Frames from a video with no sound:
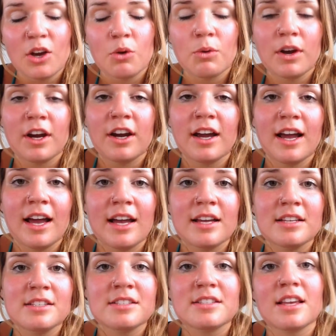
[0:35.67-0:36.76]

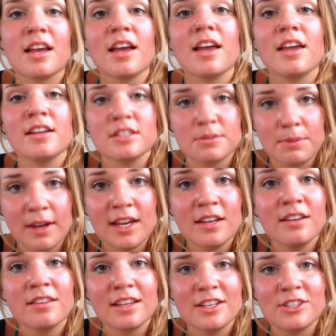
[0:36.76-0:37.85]
whereas in
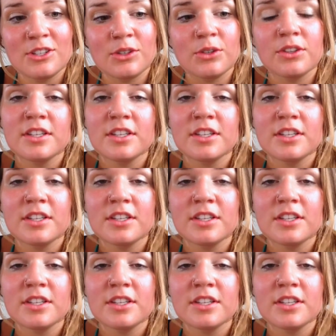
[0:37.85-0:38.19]
Spain, they do.